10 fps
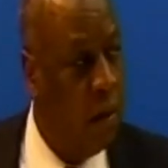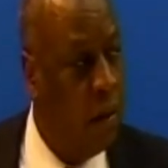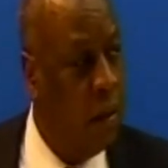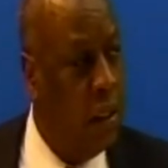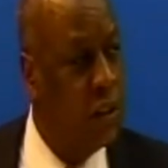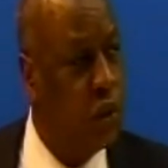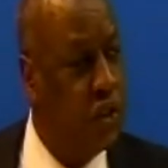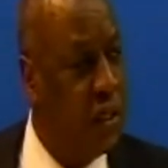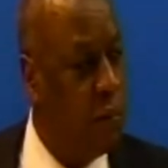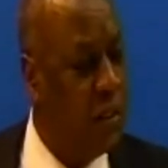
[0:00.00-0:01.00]
is to
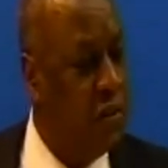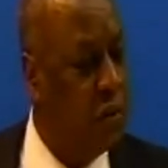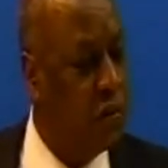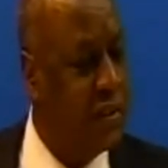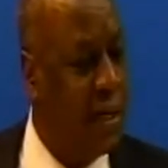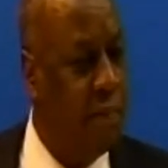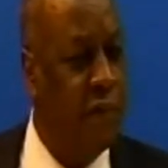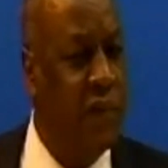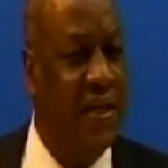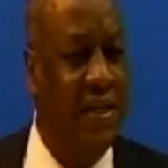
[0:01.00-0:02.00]
share with you some
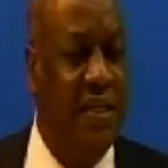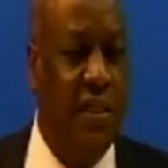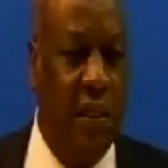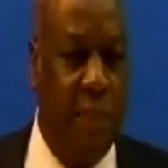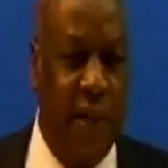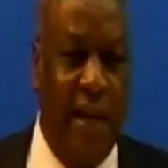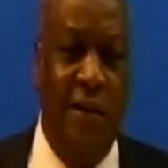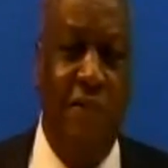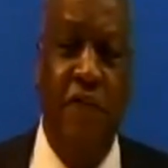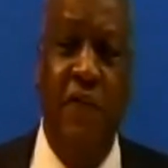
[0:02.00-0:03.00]
of the
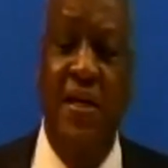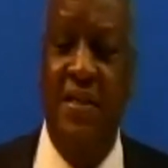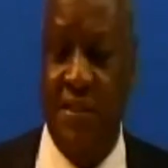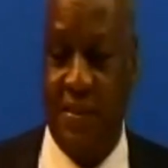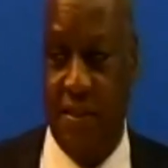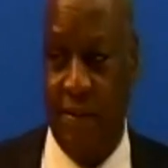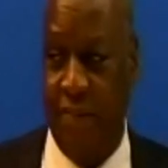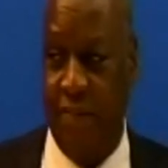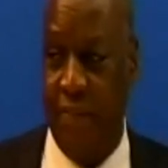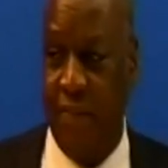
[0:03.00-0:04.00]
typical phases
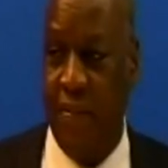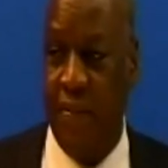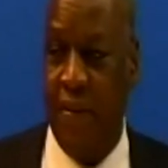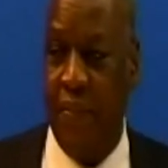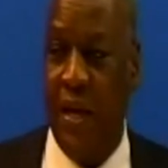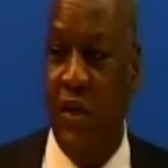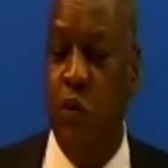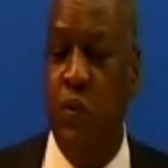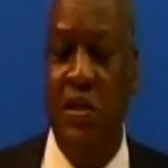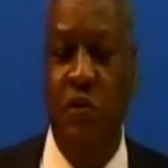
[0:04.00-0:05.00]
that you
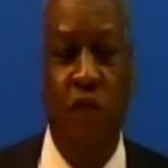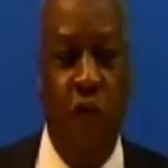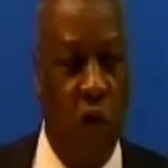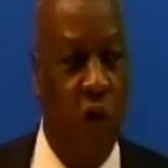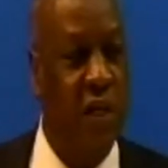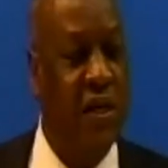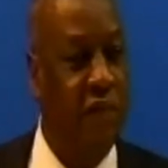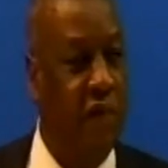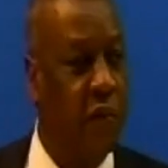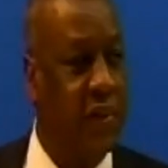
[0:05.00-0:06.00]
need to follow in
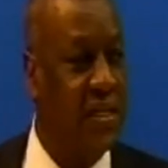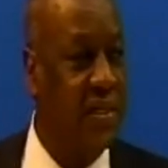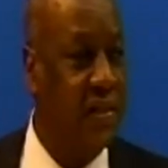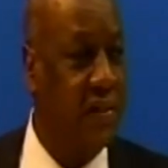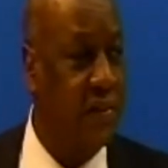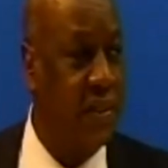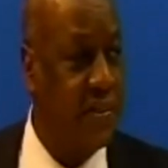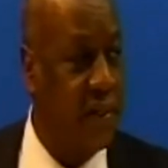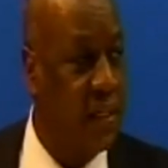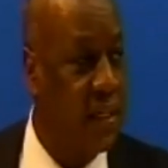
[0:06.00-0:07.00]
developing national security
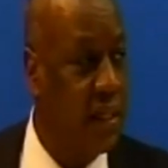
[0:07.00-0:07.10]
strategy.